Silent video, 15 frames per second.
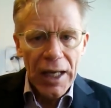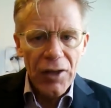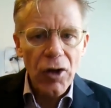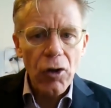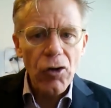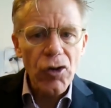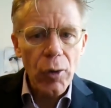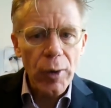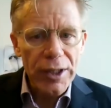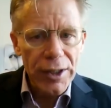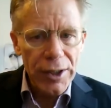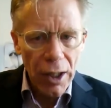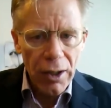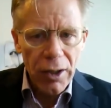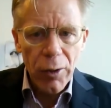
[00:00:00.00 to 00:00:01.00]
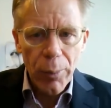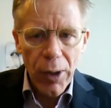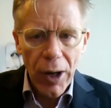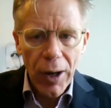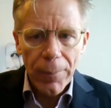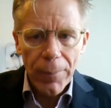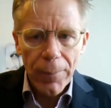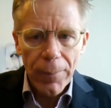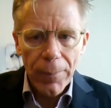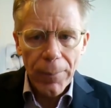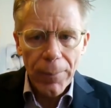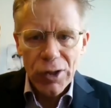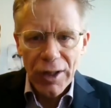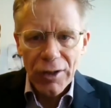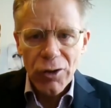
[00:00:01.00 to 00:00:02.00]
It's also a younger
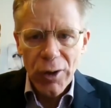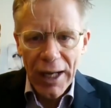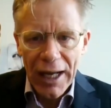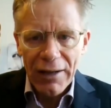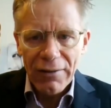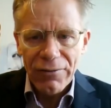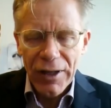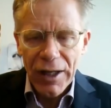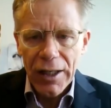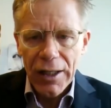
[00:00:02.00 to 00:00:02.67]
population than you have